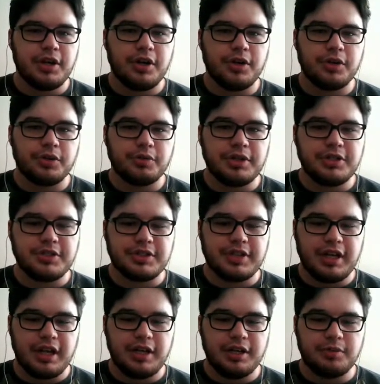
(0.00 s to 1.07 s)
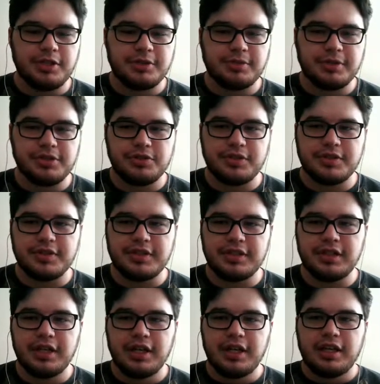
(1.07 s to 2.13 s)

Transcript: Earthquake just kind of wins, because you can see,